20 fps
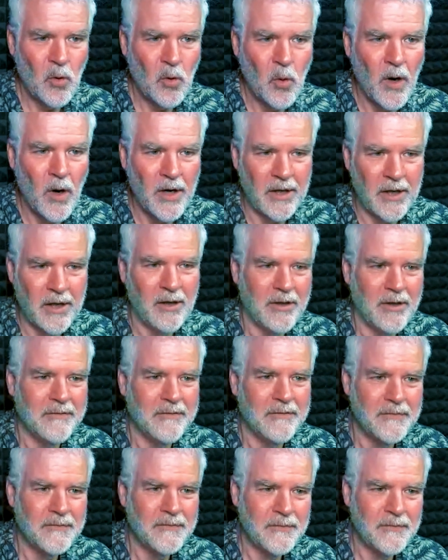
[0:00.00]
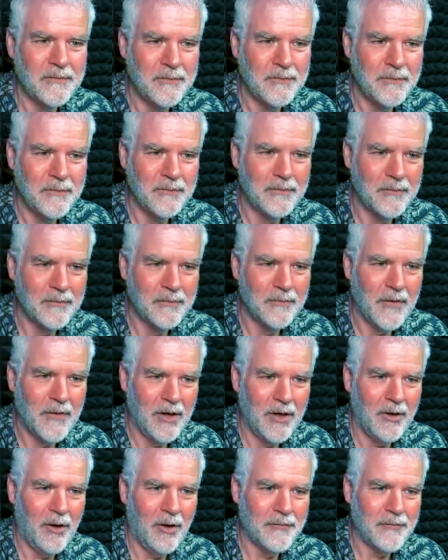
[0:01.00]
quite a lot of
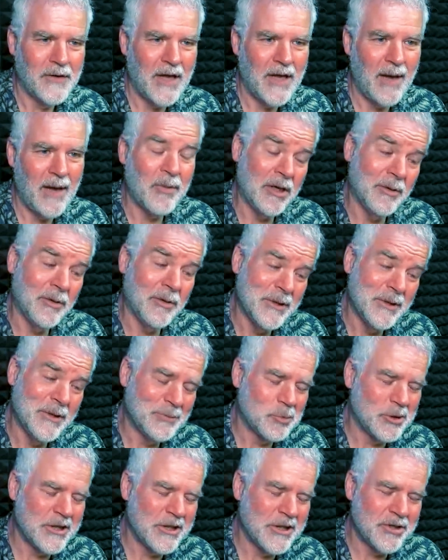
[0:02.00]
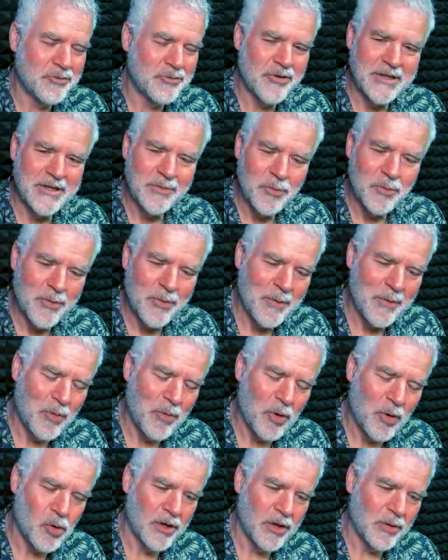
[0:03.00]
of capital. I mean, it was interesting when we
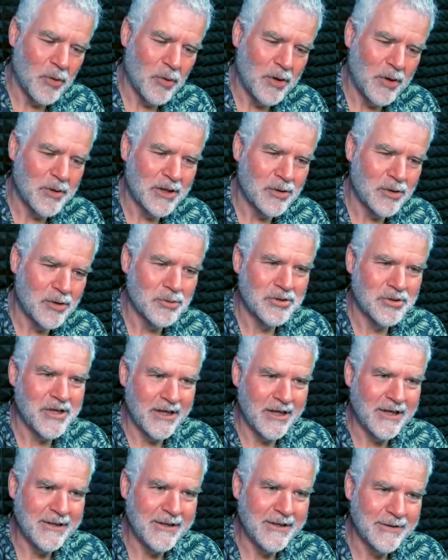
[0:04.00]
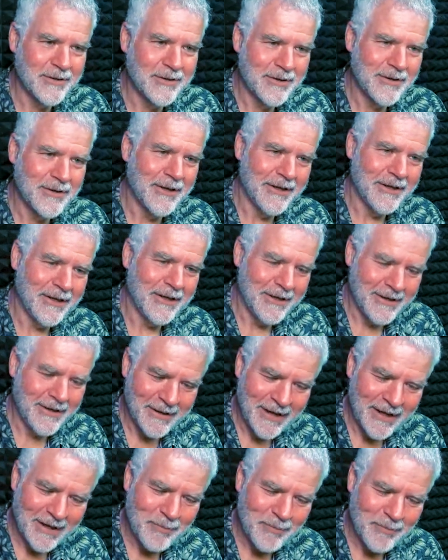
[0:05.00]
bought it. We were, of course, telling
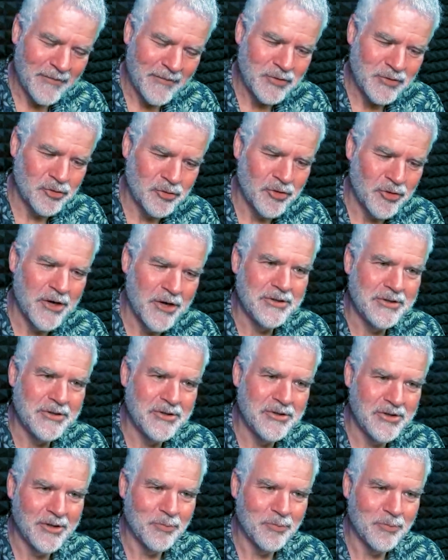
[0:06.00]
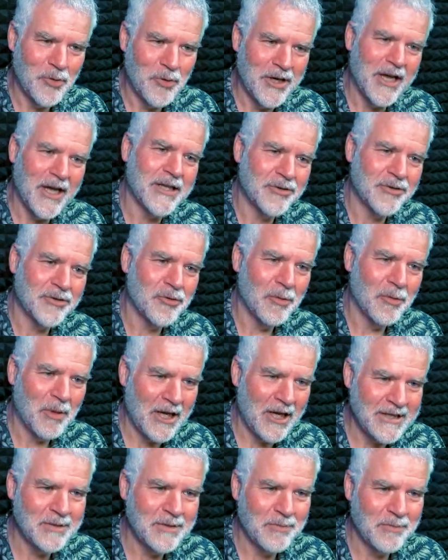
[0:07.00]
the um, offshore owners that we had to
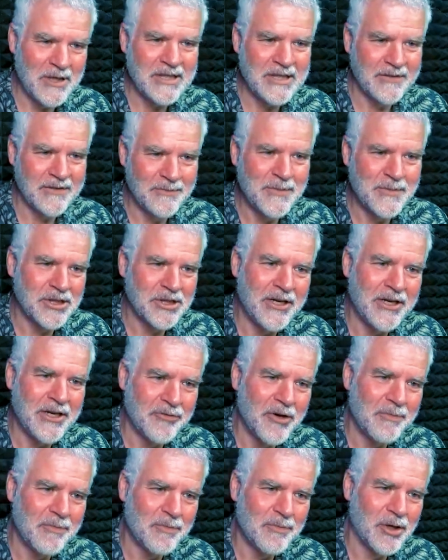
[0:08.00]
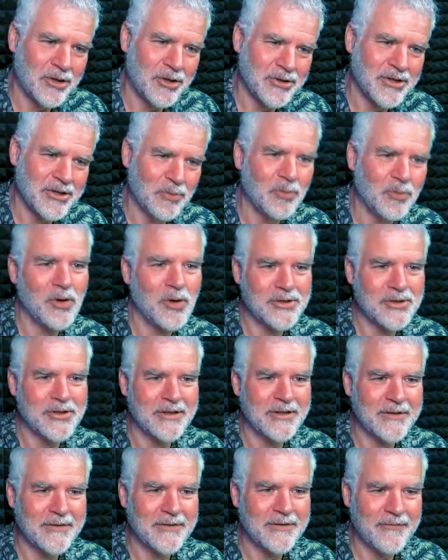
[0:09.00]
replace a piece of machinery because it
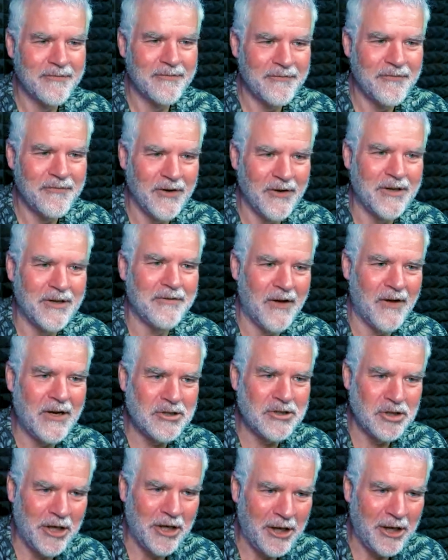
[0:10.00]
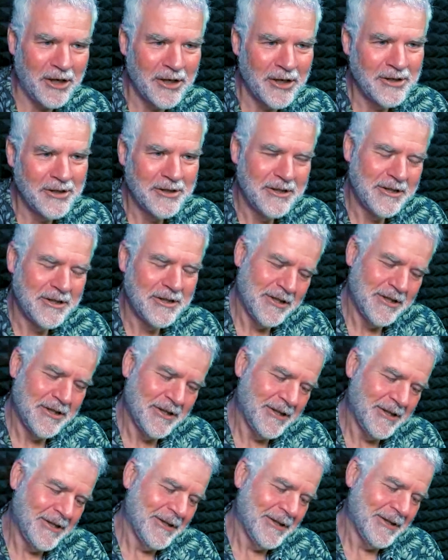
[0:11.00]
wasn't fully functioning.
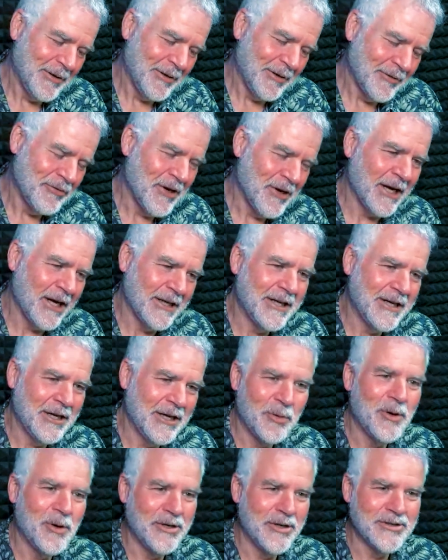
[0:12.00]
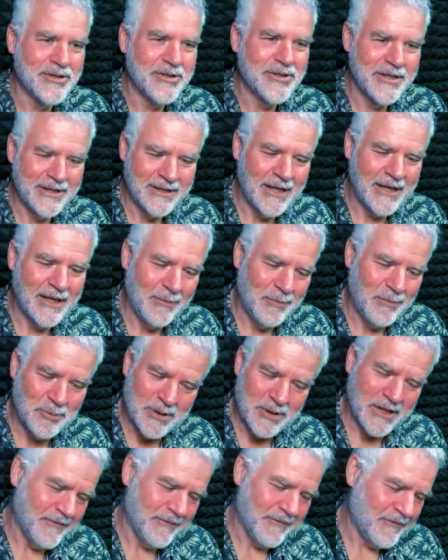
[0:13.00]
Reality was that um, it
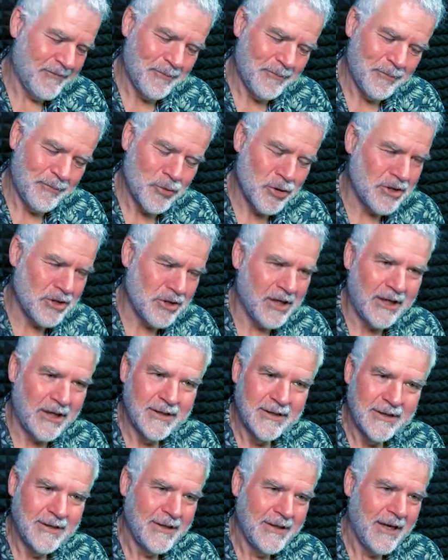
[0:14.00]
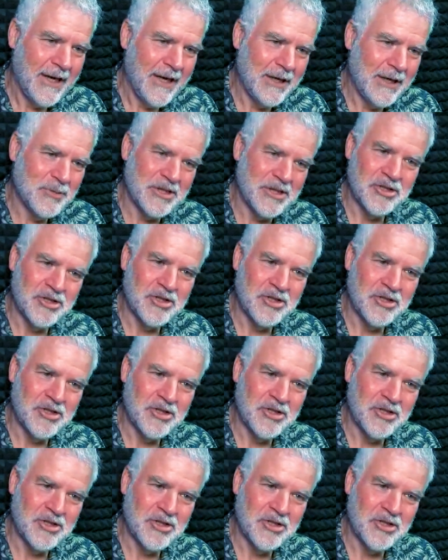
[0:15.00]
was a printer, and it was a